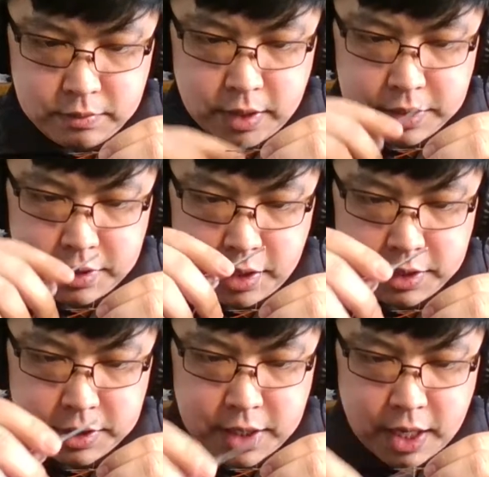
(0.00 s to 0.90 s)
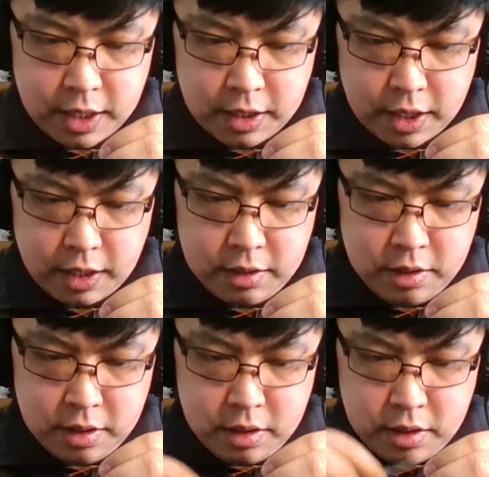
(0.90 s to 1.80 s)
where I started to tie in a
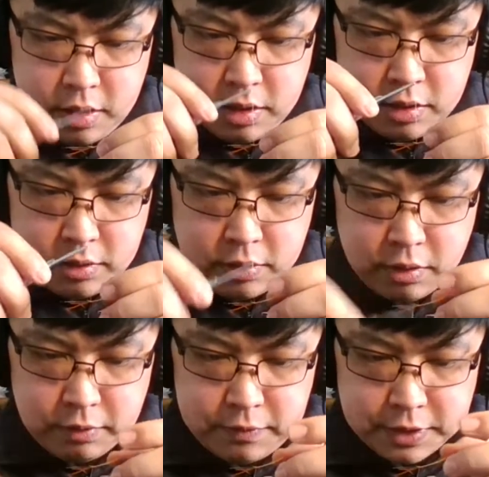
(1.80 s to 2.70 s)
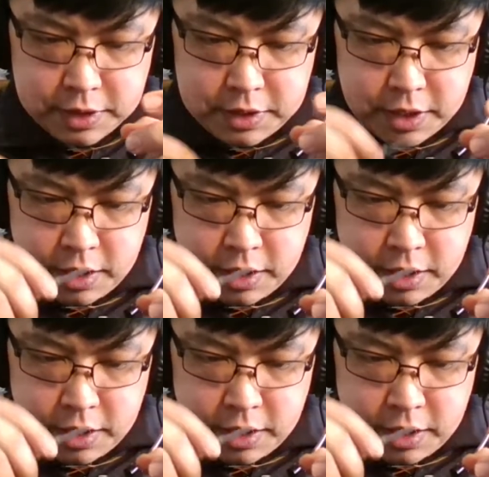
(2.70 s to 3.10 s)
golden pheasant